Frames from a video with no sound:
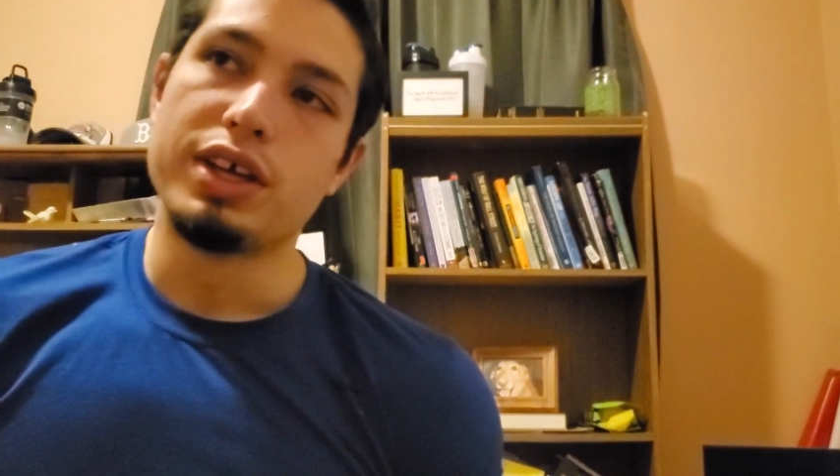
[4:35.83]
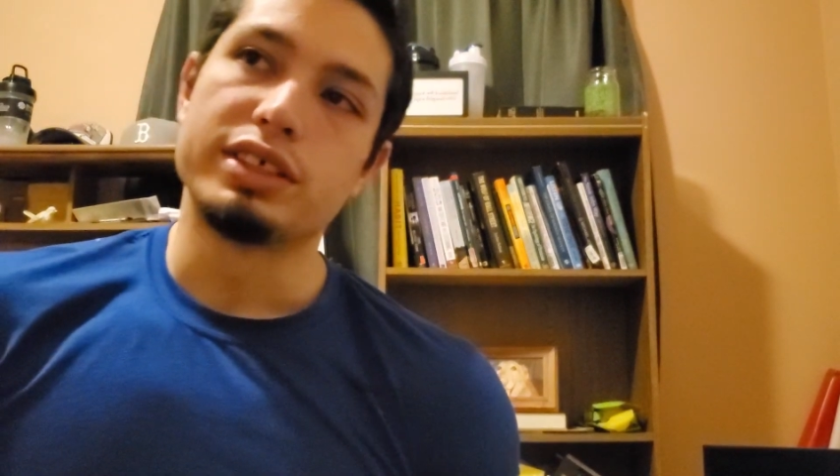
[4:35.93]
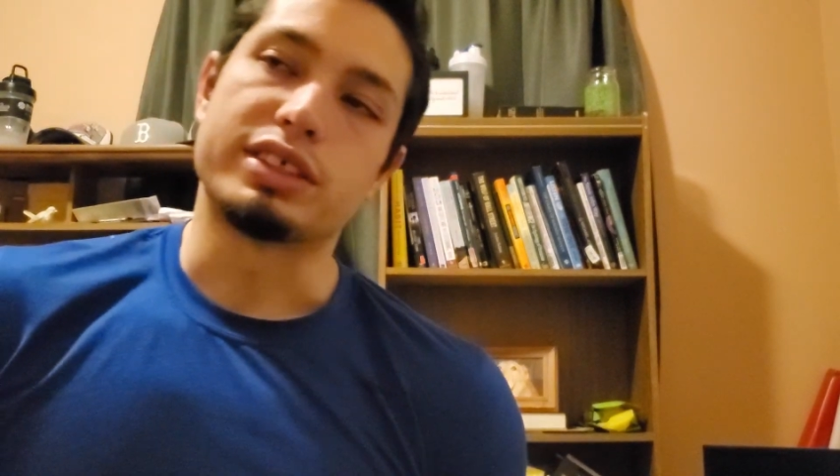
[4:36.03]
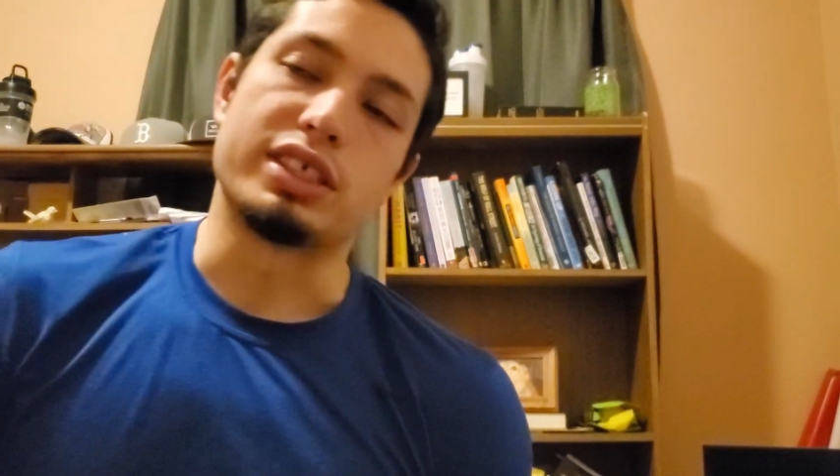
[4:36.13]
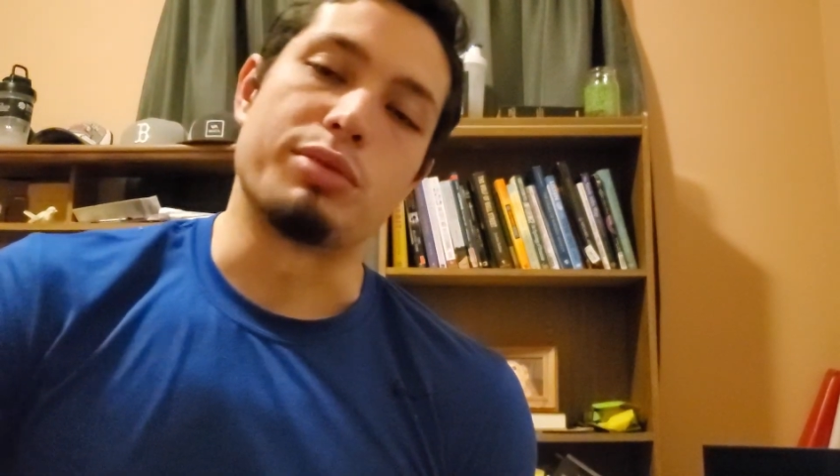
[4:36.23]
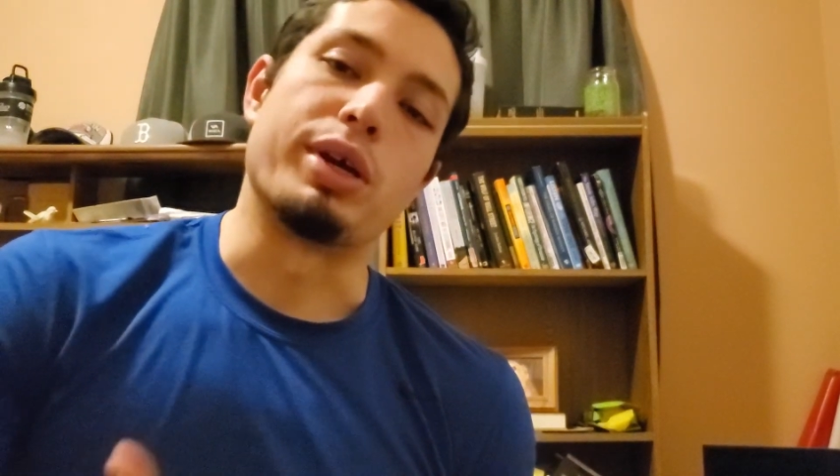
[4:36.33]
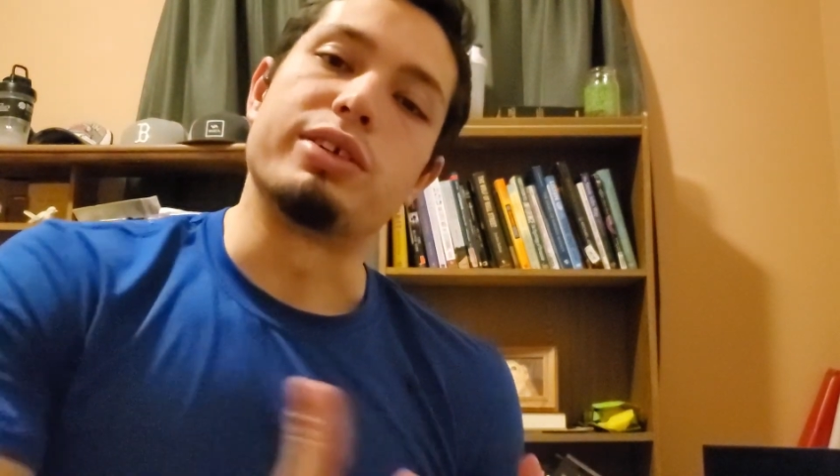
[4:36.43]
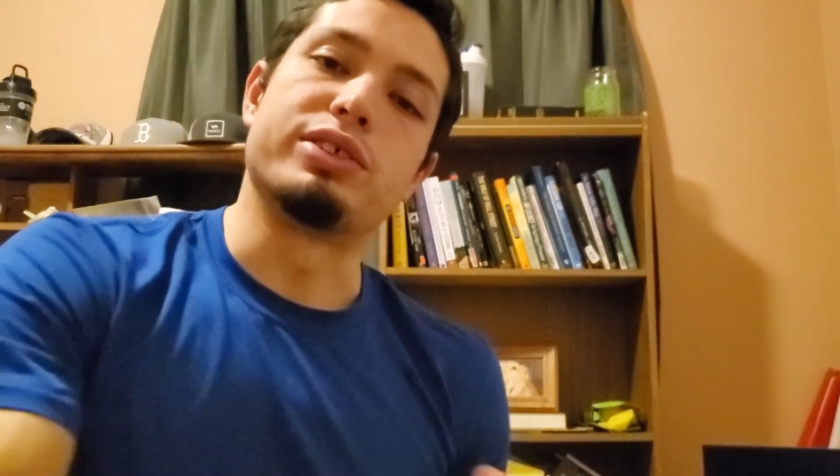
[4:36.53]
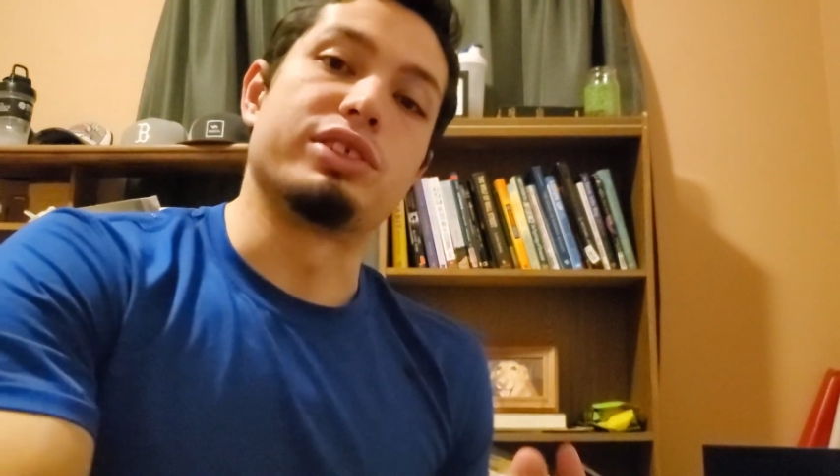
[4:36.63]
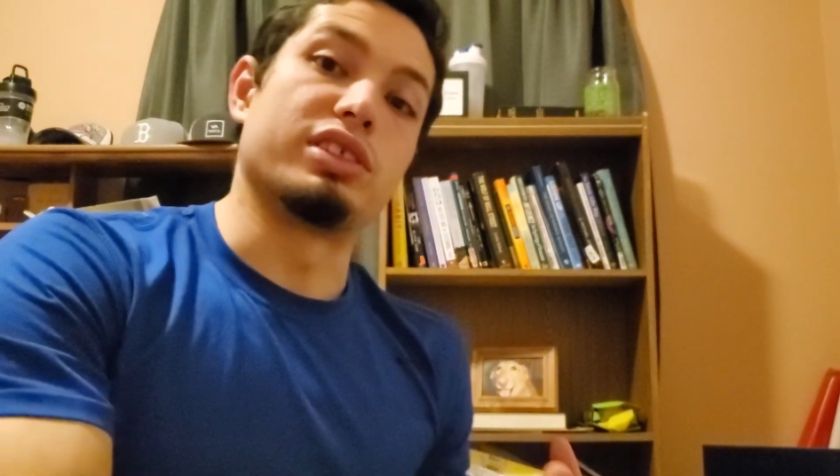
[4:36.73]
same
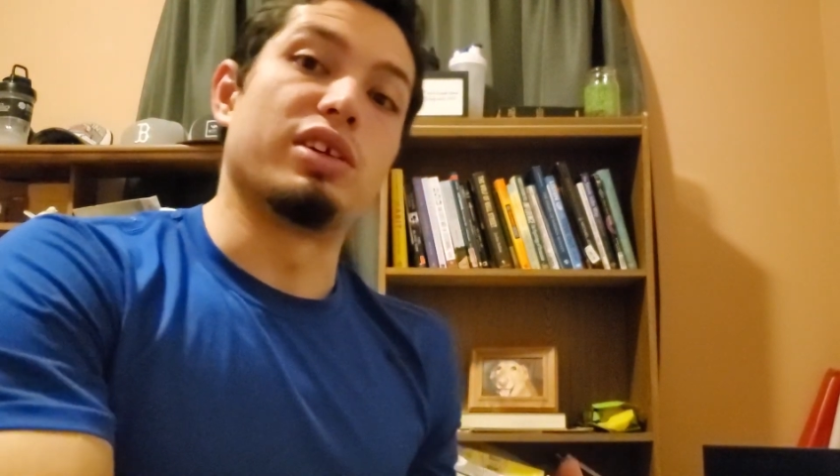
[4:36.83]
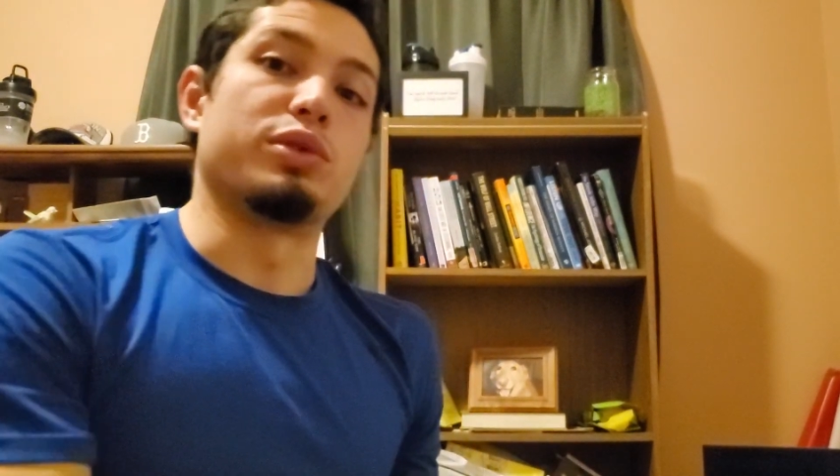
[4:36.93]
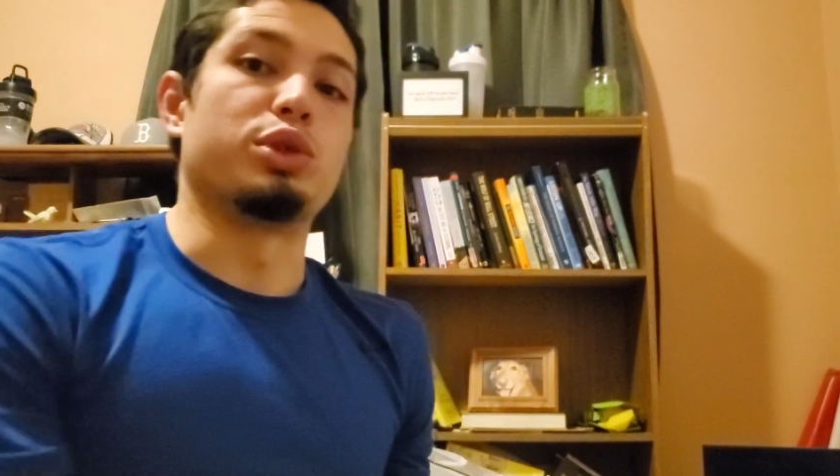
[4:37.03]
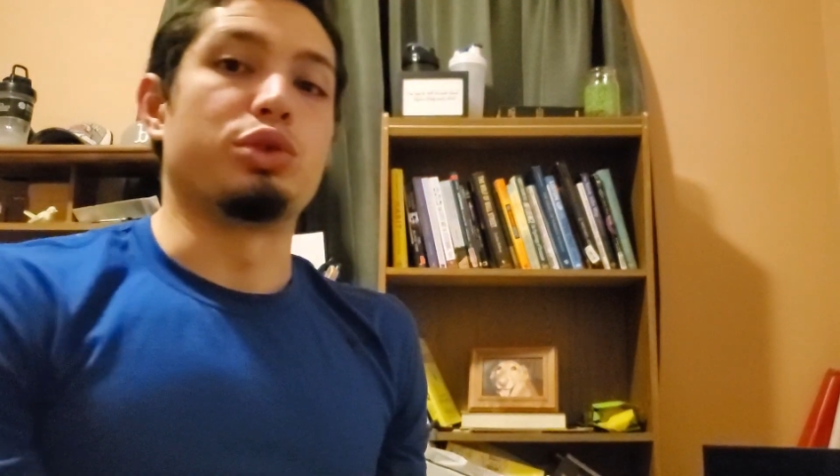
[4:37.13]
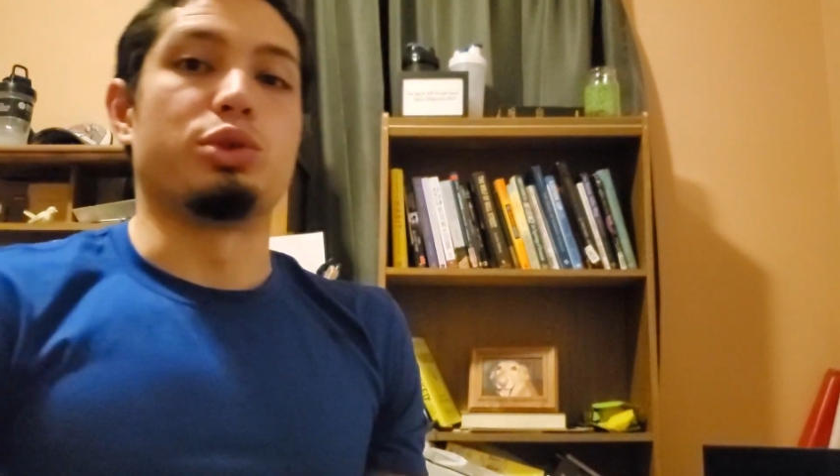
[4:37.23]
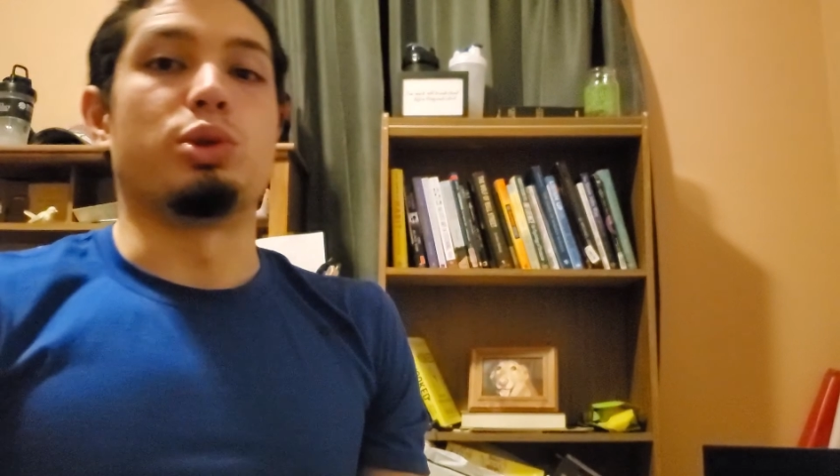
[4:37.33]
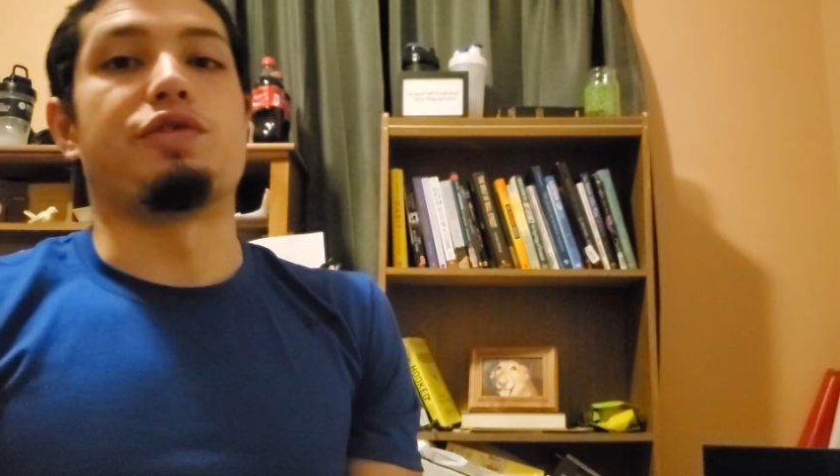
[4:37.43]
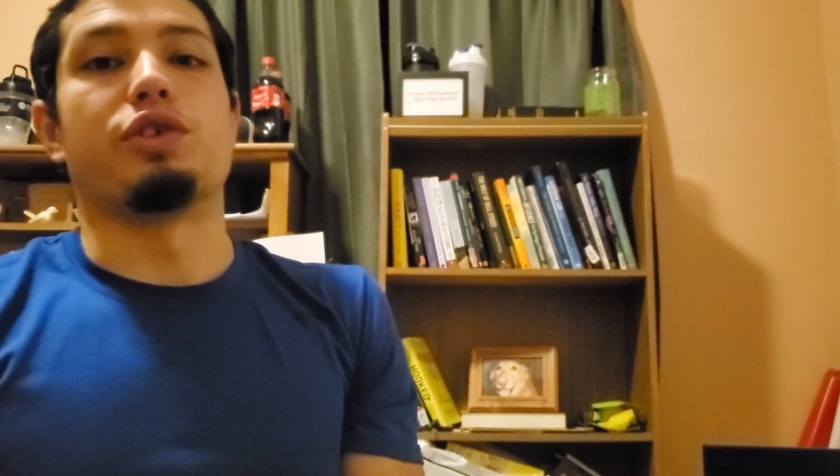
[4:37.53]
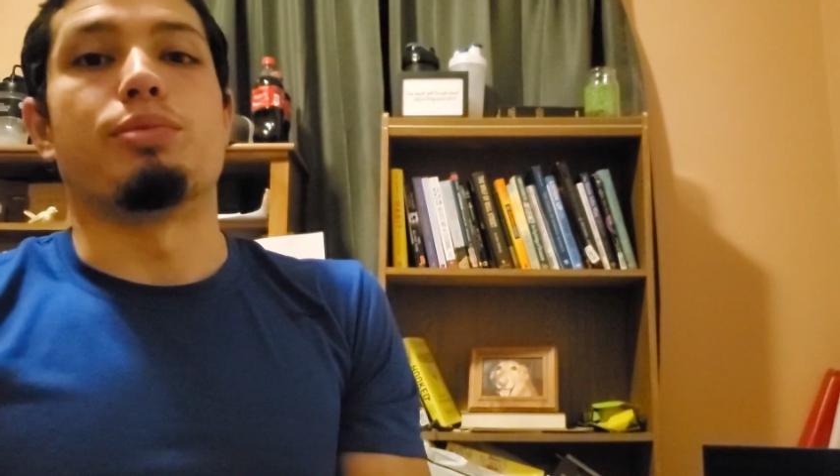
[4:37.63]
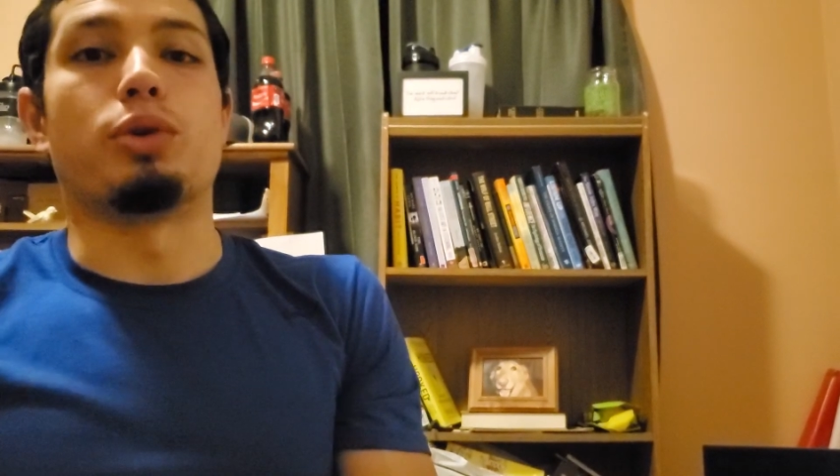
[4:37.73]
energy level you do if
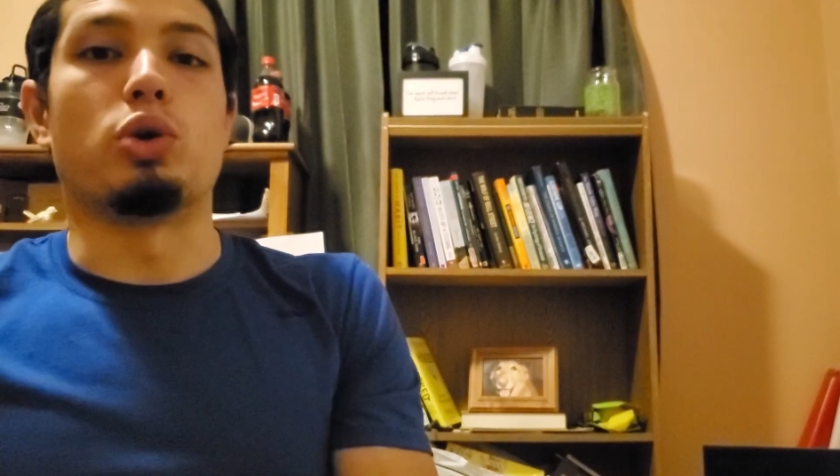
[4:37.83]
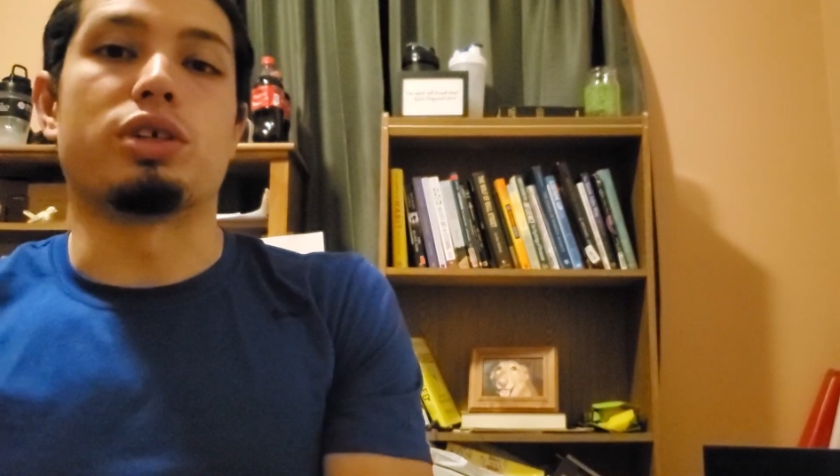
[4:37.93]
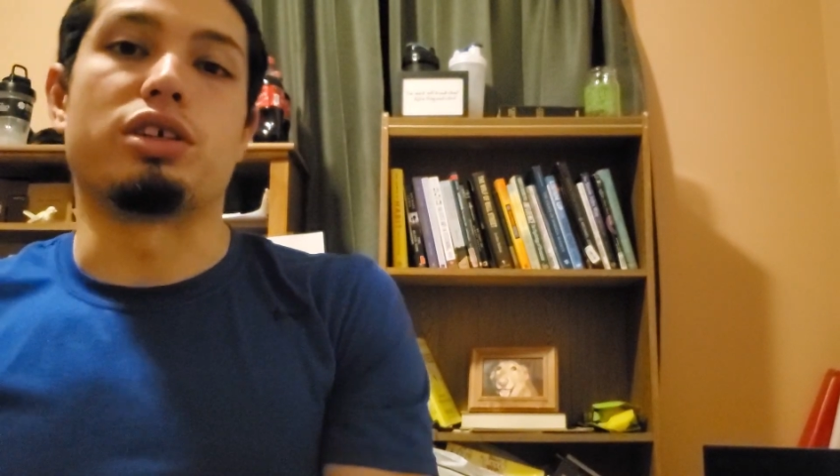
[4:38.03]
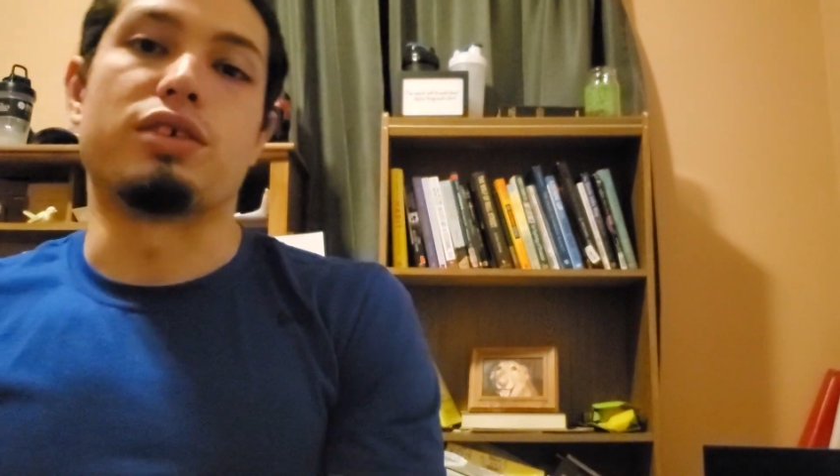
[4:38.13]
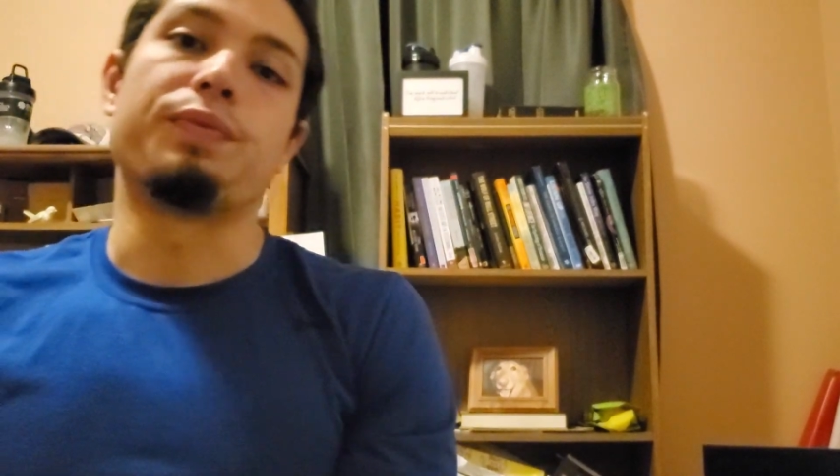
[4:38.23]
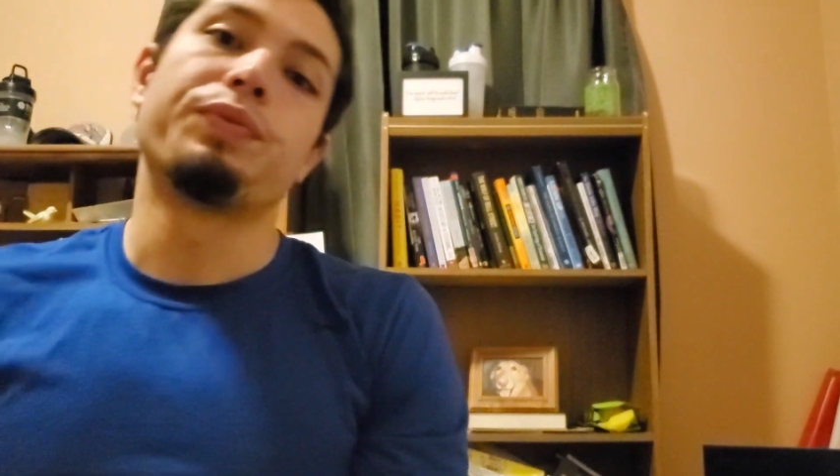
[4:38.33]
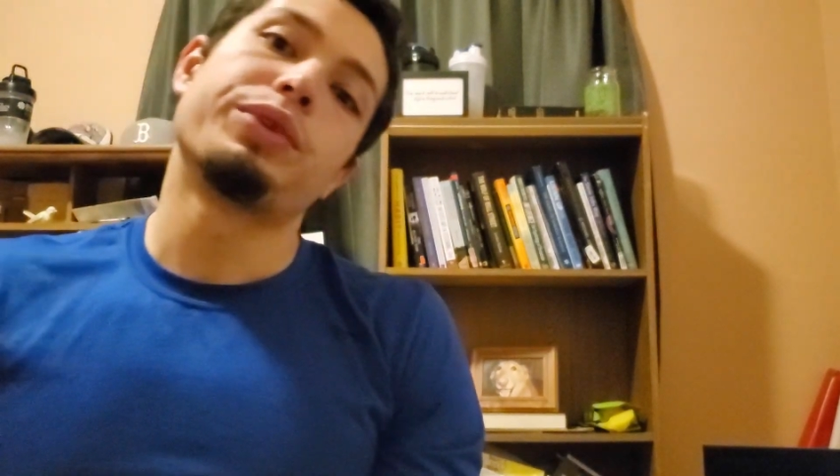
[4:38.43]
you're bulking